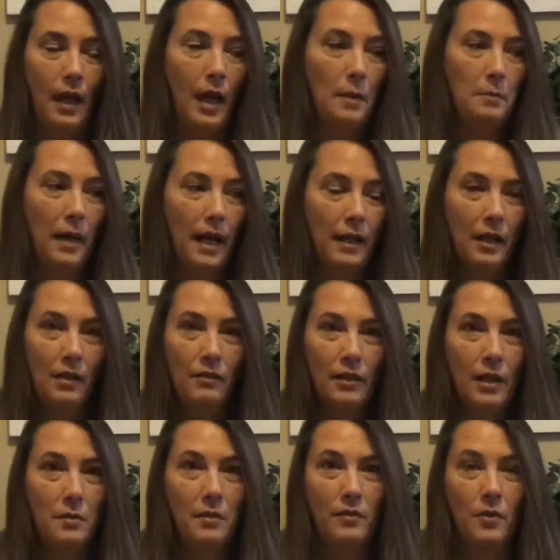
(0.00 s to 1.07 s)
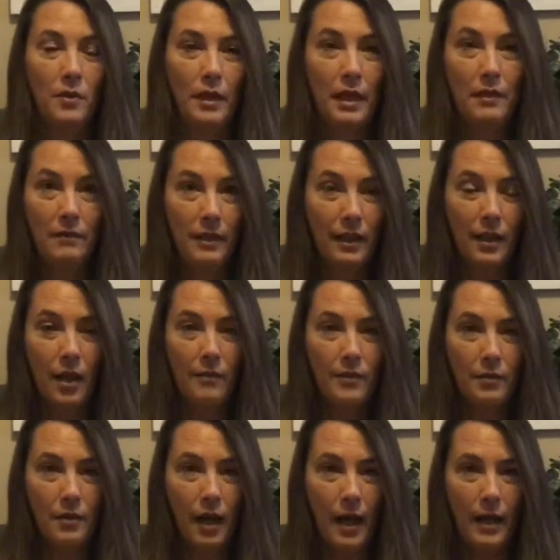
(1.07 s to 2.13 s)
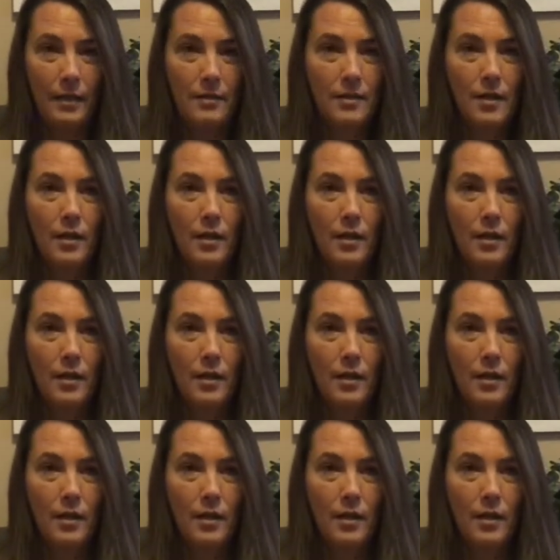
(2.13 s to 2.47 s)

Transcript: I'm back over there before they even get off the ride.